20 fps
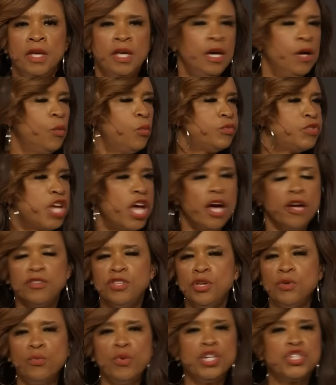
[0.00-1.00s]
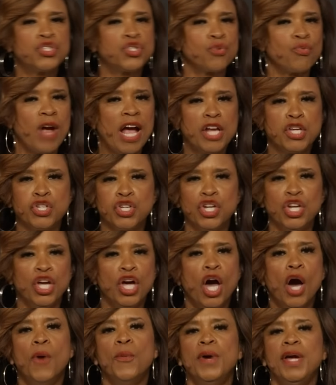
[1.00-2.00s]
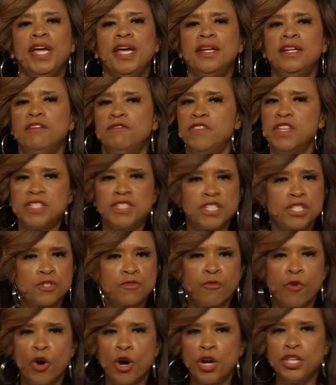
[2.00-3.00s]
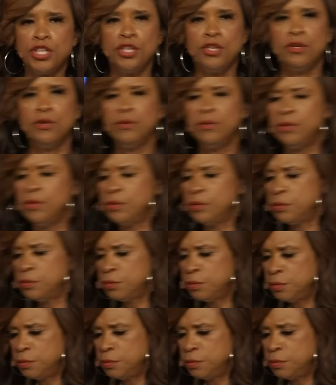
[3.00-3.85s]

He'll tell you which direction to go in, if this is for you.